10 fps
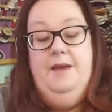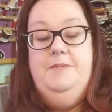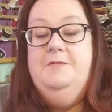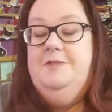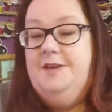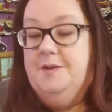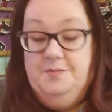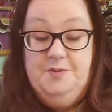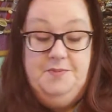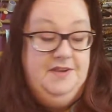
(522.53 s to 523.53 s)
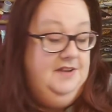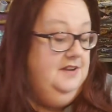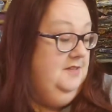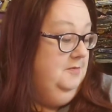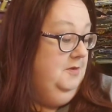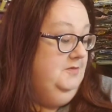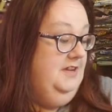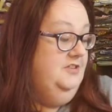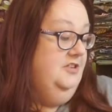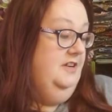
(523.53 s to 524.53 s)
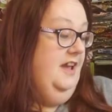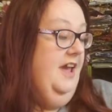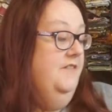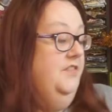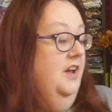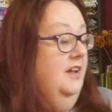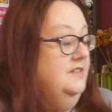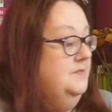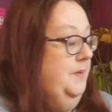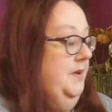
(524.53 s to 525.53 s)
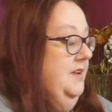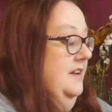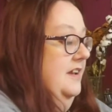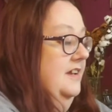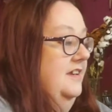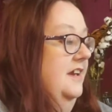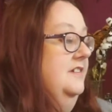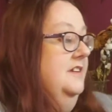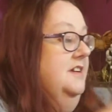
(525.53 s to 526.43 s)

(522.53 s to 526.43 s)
happy when it comes up again in the rotation. I have not spun yet